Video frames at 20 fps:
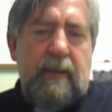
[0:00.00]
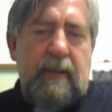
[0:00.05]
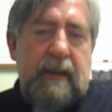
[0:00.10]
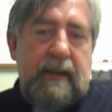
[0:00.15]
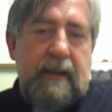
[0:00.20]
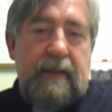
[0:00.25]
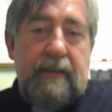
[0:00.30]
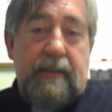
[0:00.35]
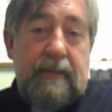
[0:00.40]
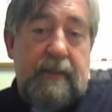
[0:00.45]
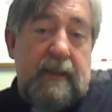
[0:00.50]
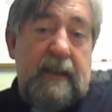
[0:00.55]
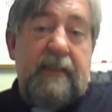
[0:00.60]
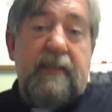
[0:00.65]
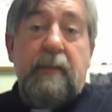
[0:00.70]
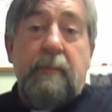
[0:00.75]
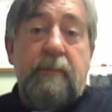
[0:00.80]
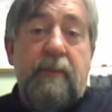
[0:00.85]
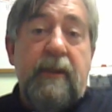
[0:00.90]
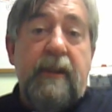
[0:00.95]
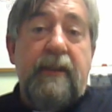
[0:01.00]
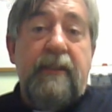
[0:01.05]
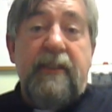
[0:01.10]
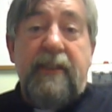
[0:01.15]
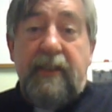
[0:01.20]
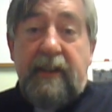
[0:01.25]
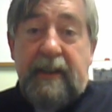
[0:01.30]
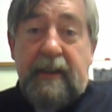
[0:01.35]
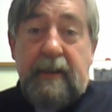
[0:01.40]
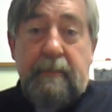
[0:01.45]
whereas as a
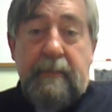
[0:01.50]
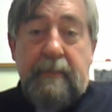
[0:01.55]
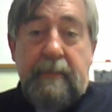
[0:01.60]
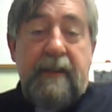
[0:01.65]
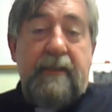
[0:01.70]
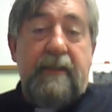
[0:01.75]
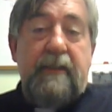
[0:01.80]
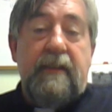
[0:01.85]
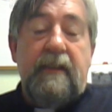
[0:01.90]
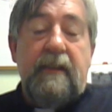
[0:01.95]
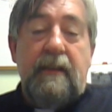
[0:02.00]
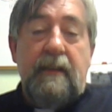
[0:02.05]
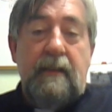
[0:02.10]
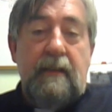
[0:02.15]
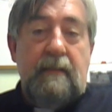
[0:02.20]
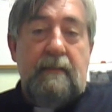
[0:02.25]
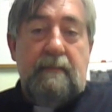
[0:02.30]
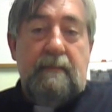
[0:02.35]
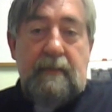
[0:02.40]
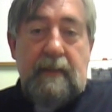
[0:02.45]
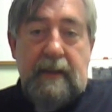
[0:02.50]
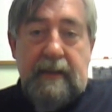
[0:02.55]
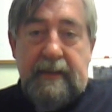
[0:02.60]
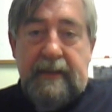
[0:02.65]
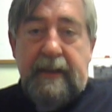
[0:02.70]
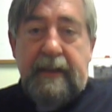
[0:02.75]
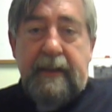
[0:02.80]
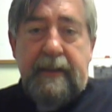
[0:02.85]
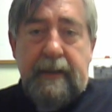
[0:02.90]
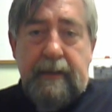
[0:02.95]
priest you can imagine I
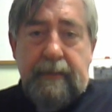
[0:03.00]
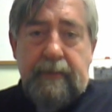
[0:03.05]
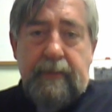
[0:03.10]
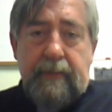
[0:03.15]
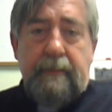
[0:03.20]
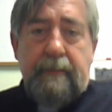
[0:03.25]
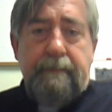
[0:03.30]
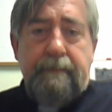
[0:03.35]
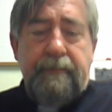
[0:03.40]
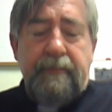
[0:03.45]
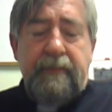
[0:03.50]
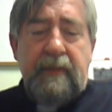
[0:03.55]
think different.